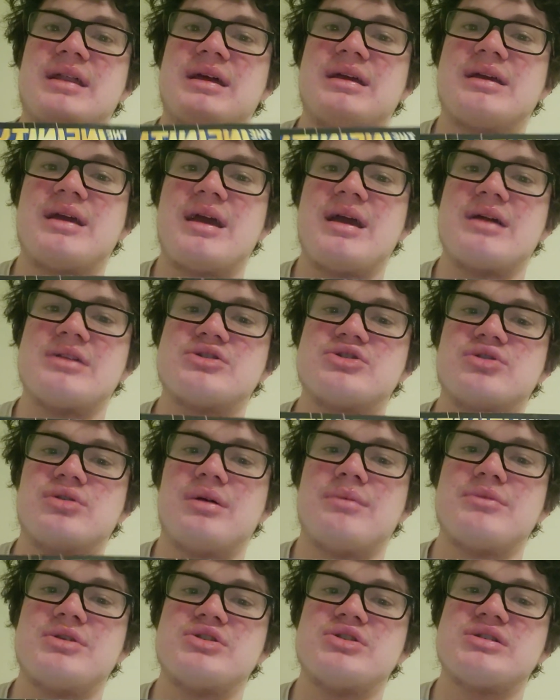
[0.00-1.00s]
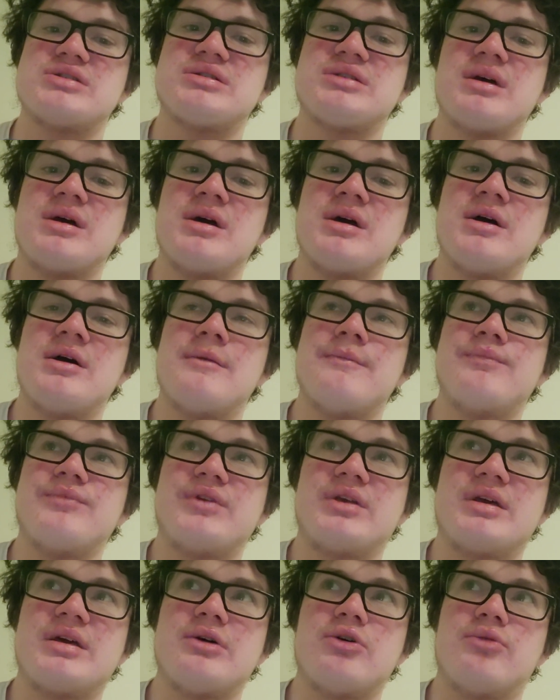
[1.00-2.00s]
that I can, so let me just
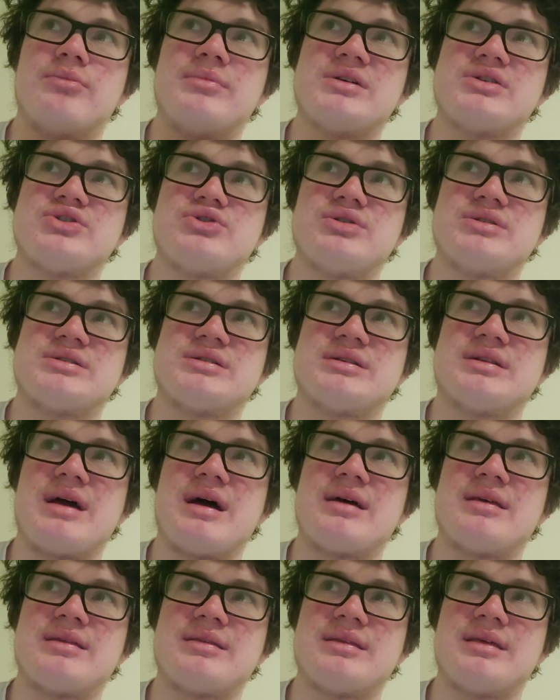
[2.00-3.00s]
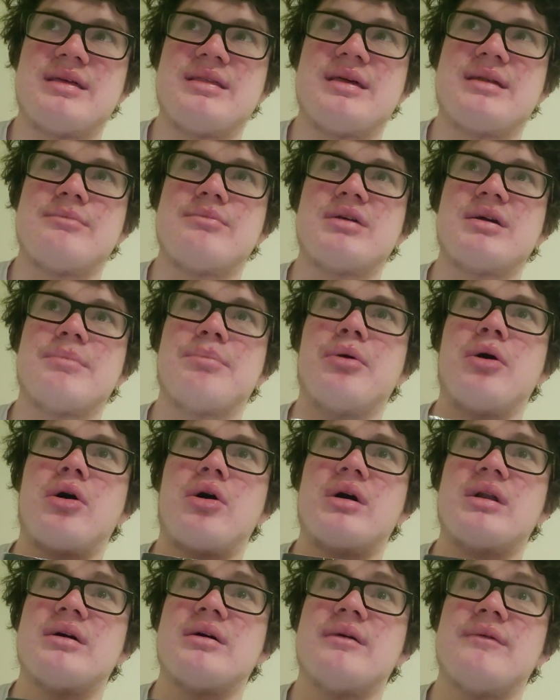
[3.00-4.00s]
kill Mistress Death, and then be a
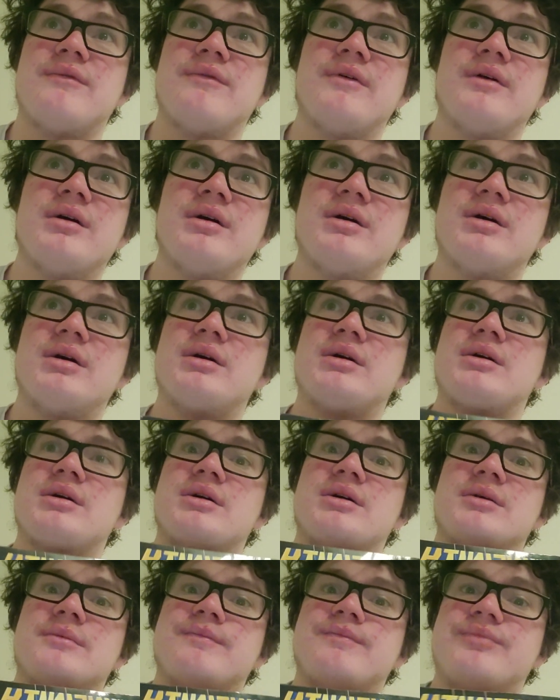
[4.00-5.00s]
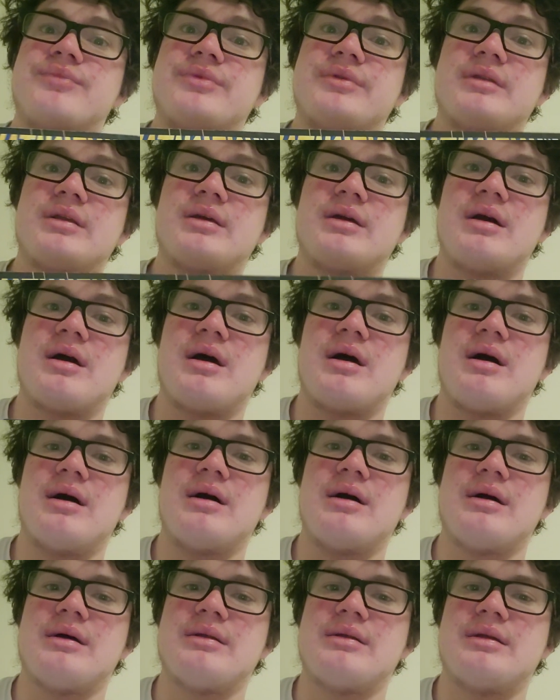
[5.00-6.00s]
part of,
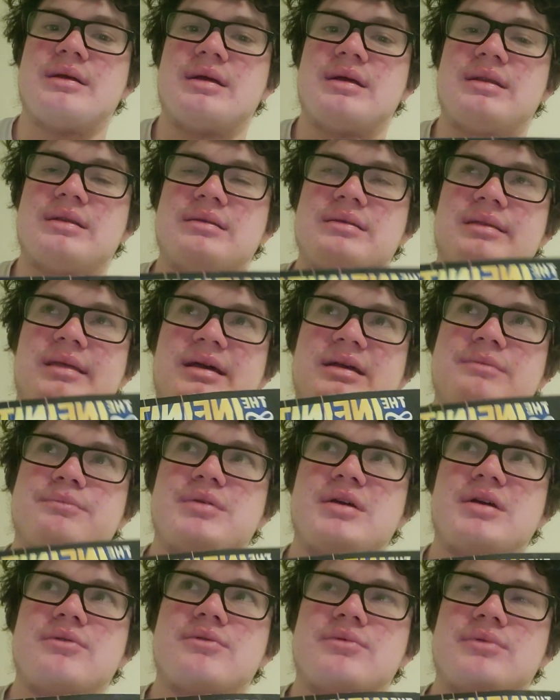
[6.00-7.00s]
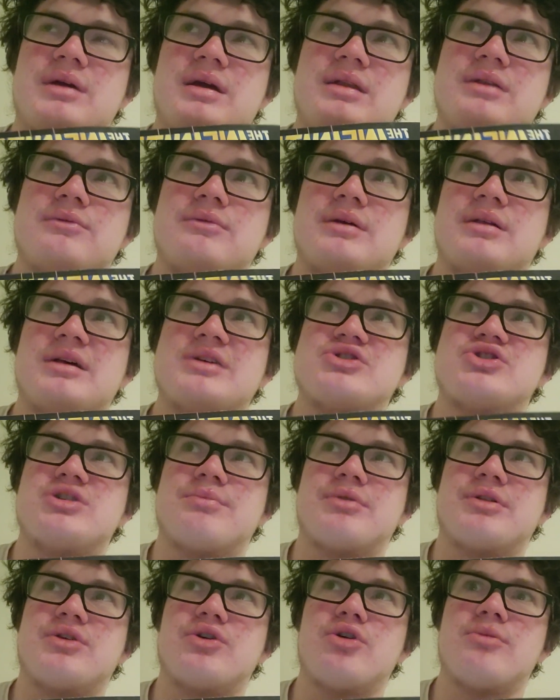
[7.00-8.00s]
and, like, be in a
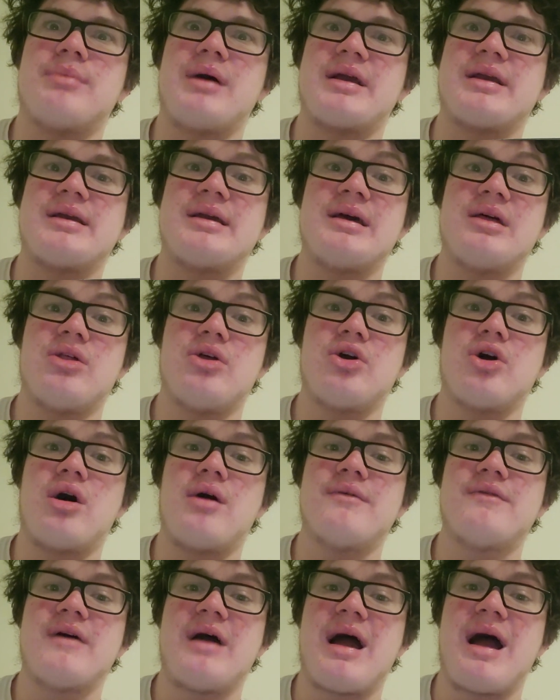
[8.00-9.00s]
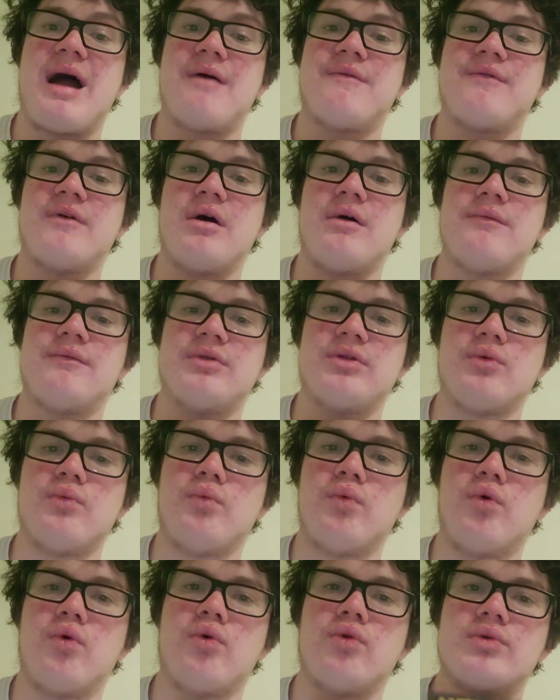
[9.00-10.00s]
relationship with her by killing off half of the
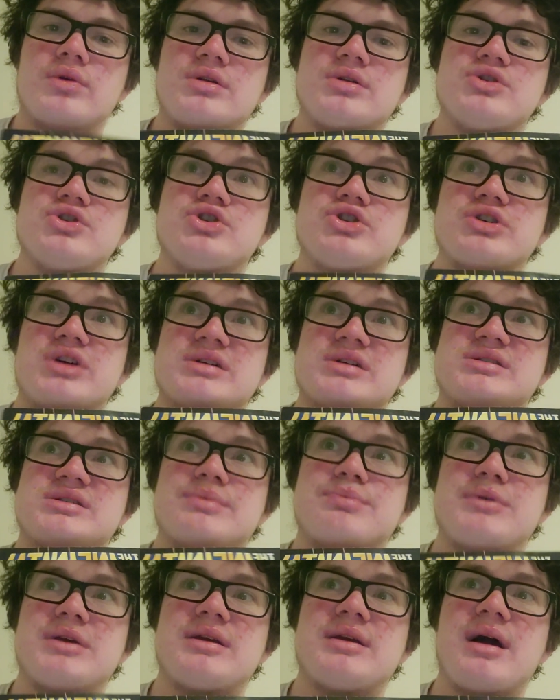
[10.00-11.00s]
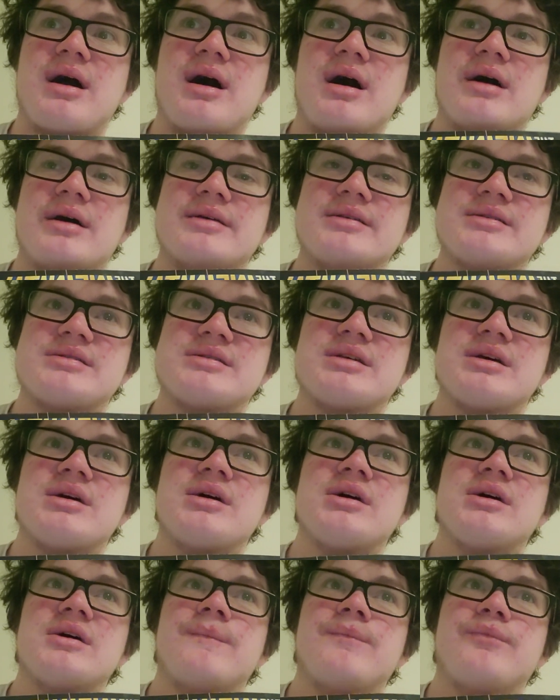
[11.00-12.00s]
world, just because.
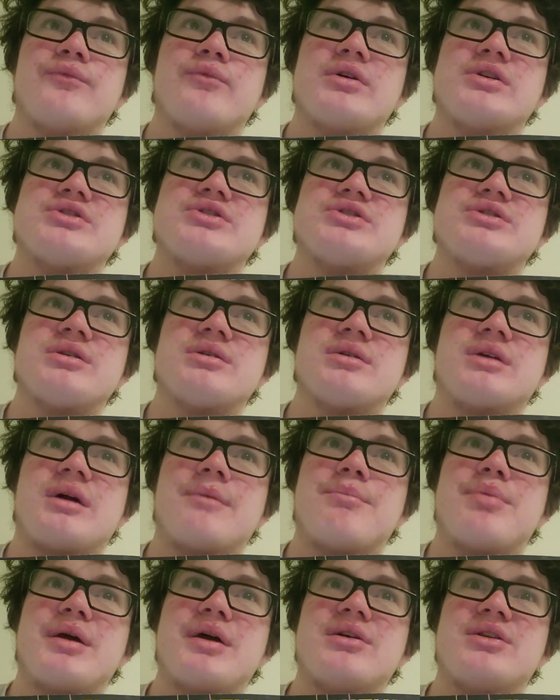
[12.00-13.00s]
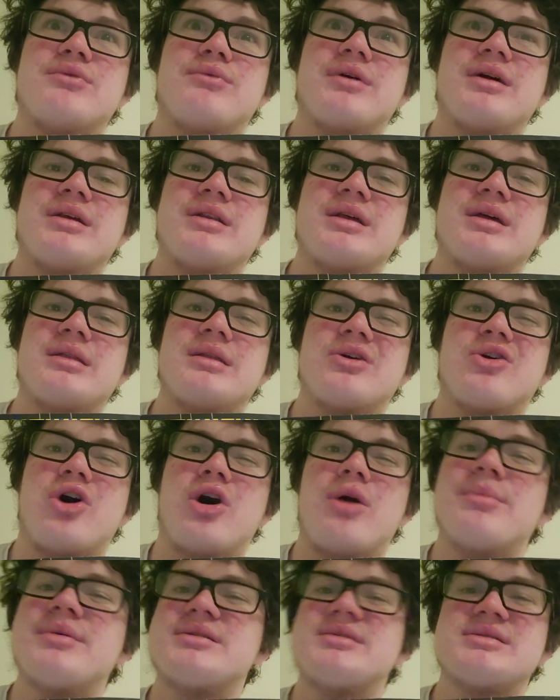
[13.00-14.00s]
Which, compared to what he did in the
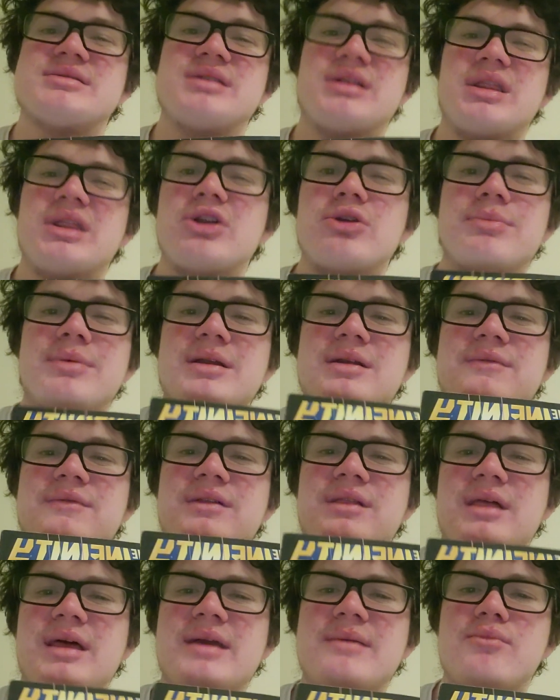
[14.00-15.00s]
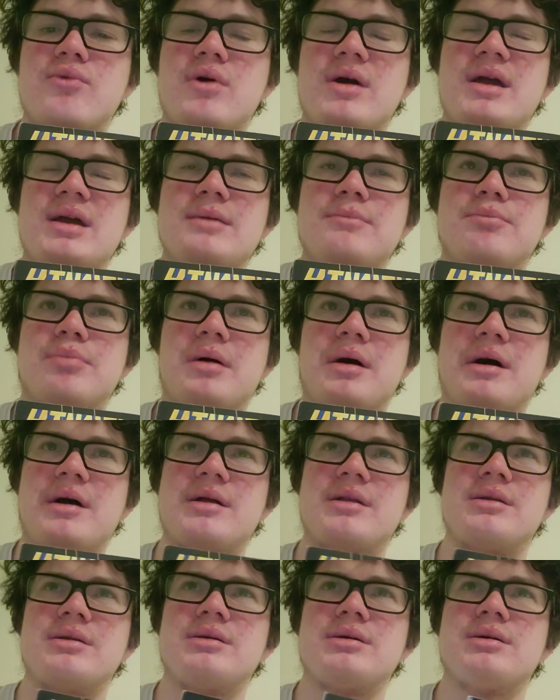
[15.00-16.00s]
comics, is a little bit of a lame way,
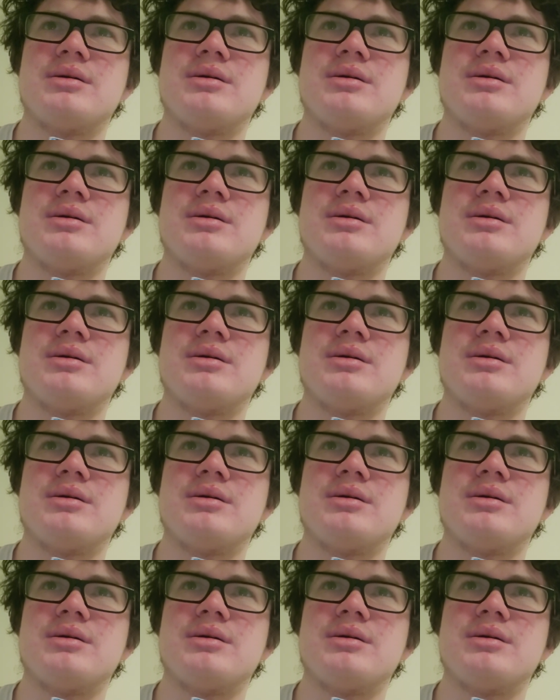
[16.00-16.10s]
but